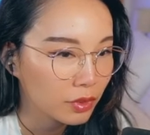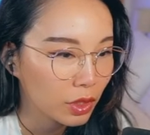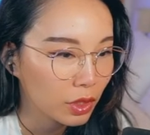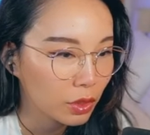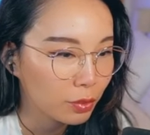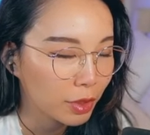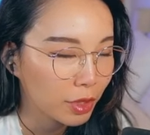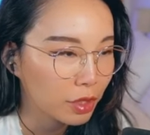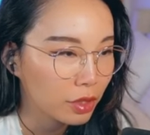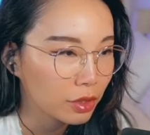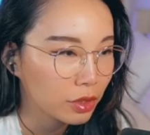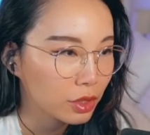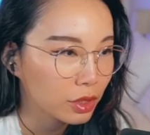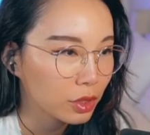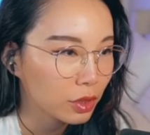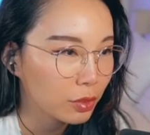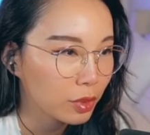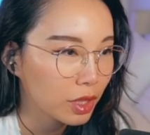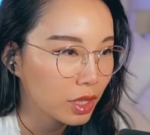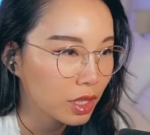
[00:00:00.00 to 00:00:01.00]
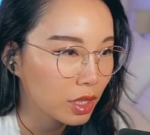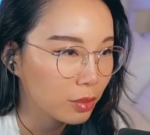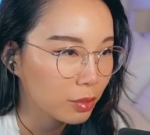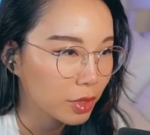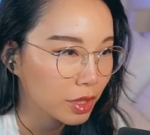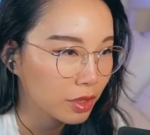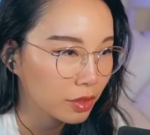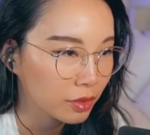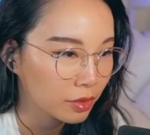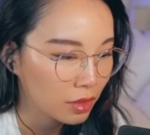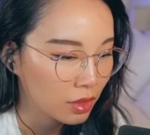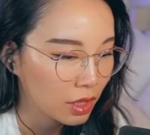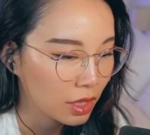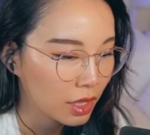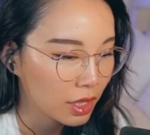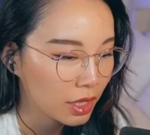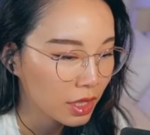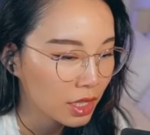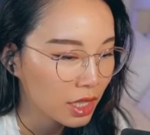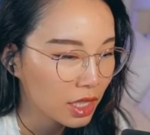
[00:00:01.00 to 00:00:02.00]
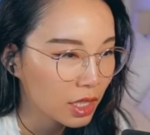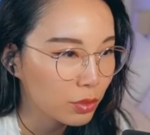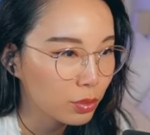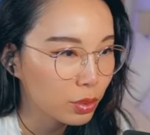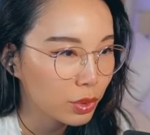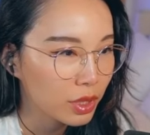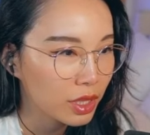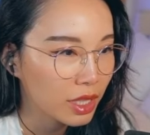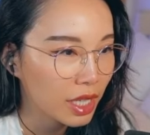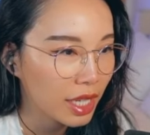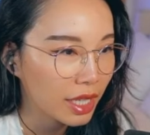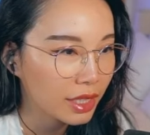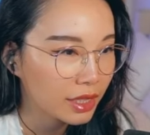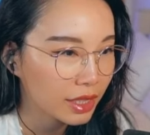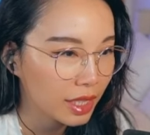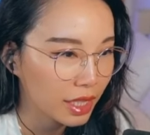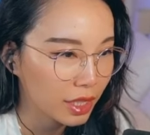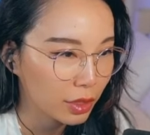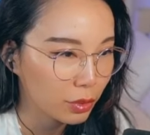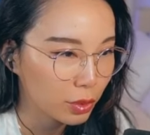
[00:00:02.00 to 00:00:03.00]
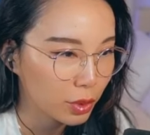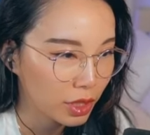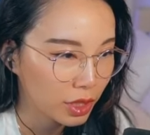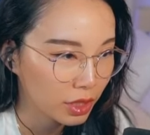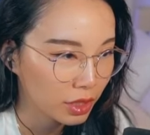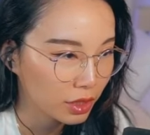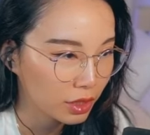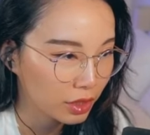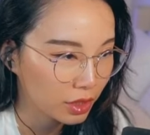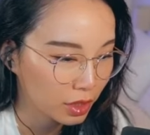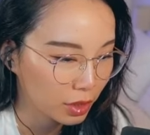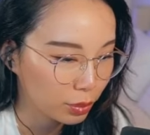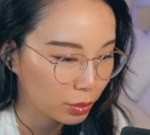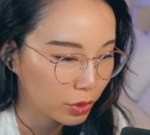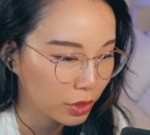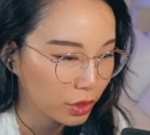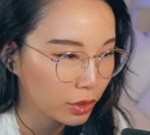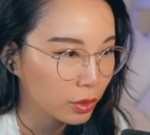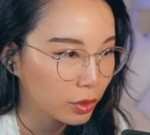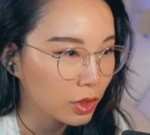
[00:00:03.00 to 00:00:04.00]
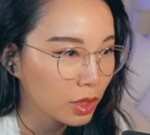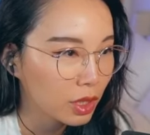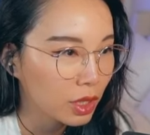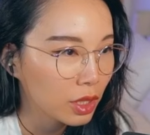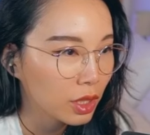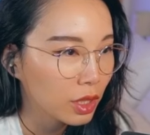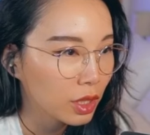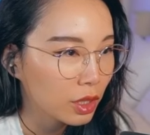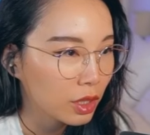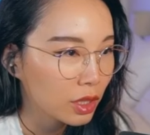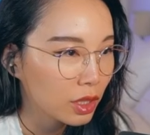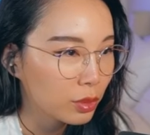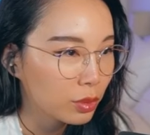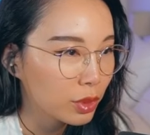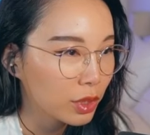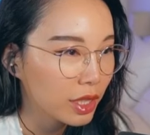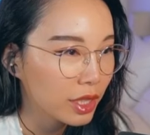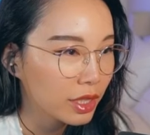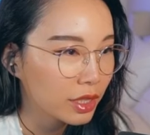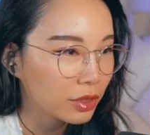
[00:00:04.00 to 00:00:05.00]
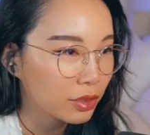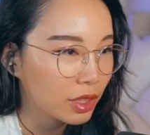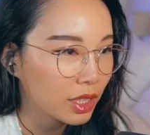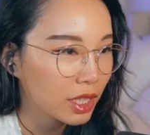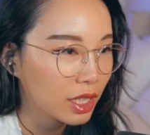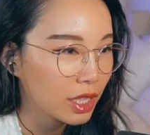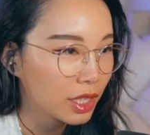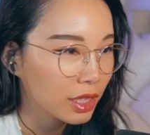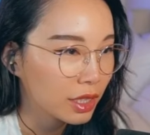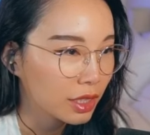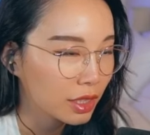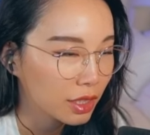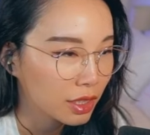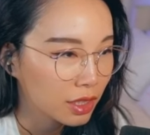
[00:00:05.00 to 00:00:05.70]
Oh my god, there's so many coming. I think I can put the eggs anywhere. That's pretty cool. I'll put eggs right here.